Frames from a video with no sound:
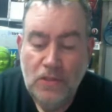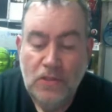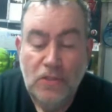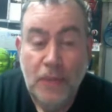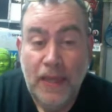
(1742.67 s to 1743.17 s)

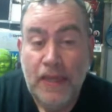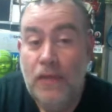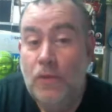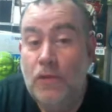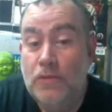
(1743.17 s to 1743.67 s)

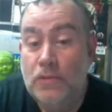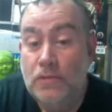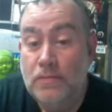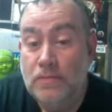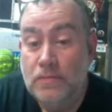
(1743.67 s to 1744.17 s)
Spanky
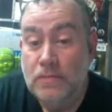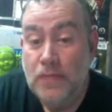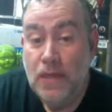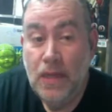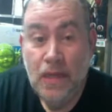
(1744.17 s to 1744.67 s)
Wilson.
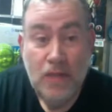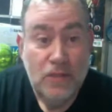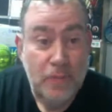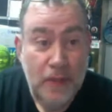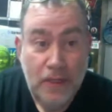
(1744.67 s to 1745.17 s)

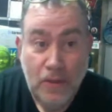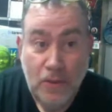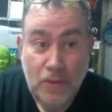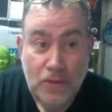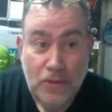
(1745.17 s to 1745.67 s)
Spanky
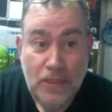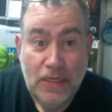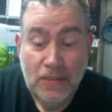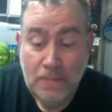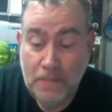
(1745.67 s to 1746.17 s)
Wilson
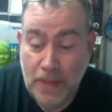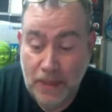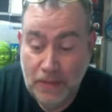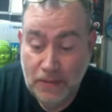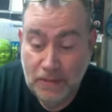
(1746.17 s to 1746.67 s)
is
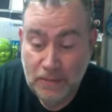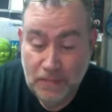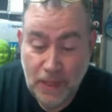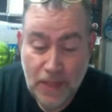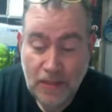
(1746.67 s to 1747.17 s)
amazing.
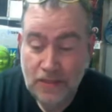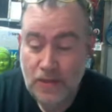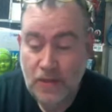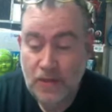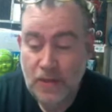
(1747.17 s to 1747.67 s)
Yeah,
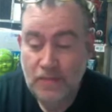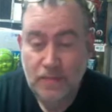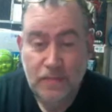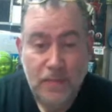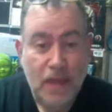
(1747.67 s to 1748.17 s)
so there you go.
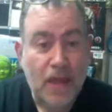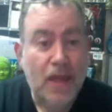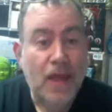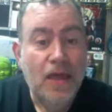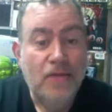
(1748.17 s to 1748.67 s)

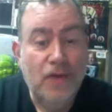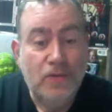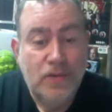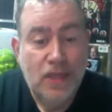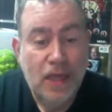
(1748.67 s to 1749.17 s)

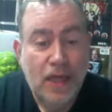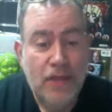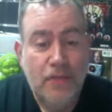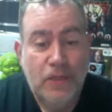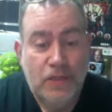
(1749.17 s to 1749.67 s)
Folks, I
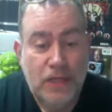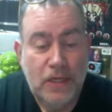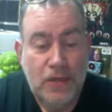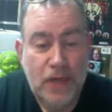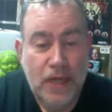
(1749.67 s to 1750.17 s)

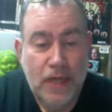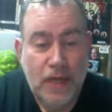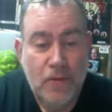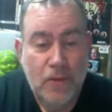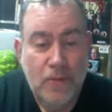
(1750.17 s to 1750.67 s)
appreciate you hanging
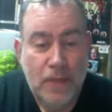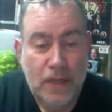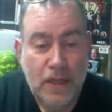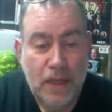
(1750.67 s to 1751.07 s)
out with me.